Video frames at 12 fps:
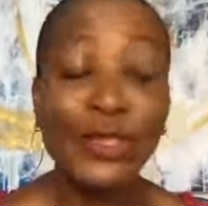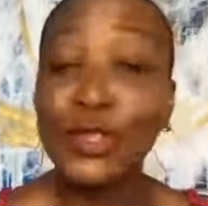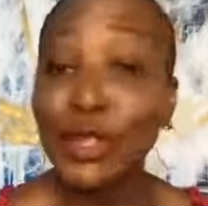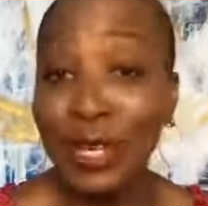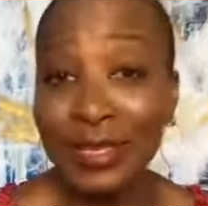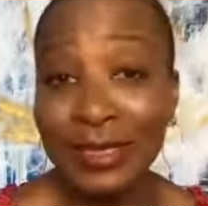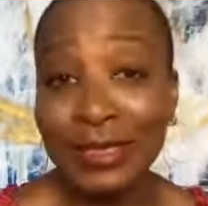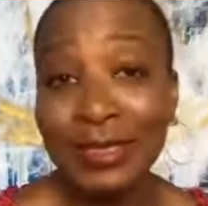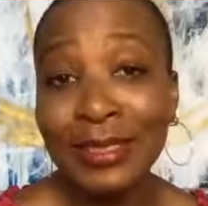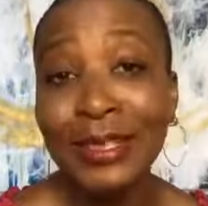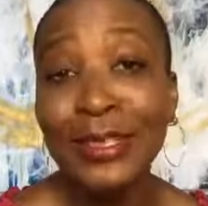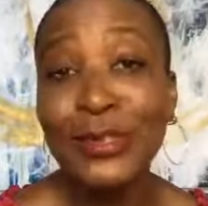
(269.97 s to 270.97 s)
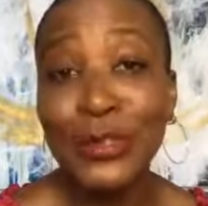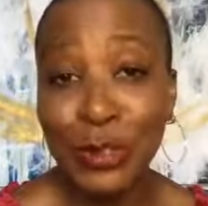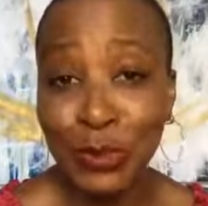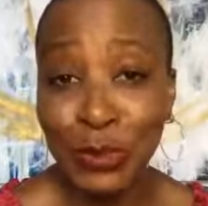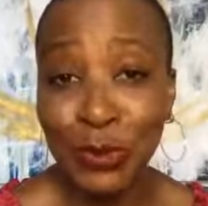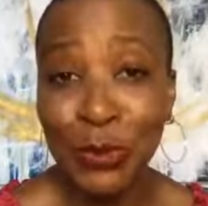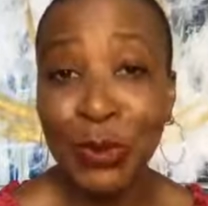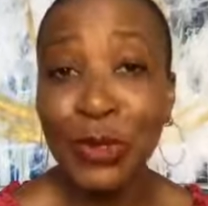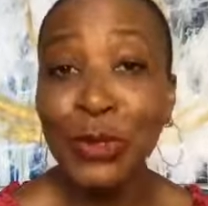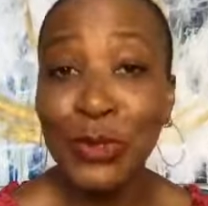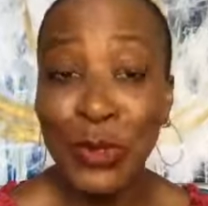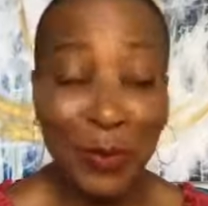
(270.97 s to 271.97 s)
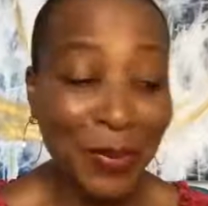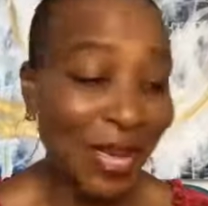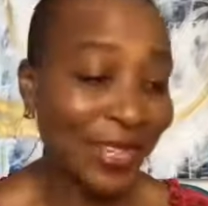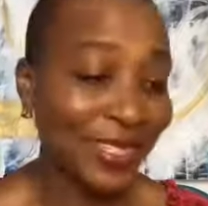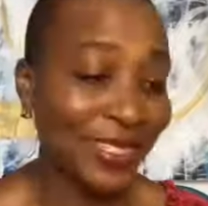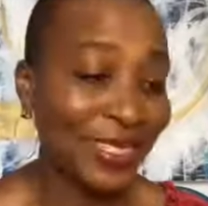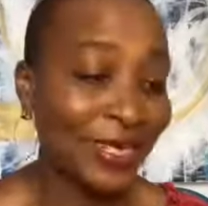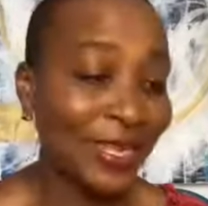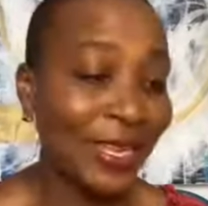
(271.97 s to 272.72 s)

Just do your best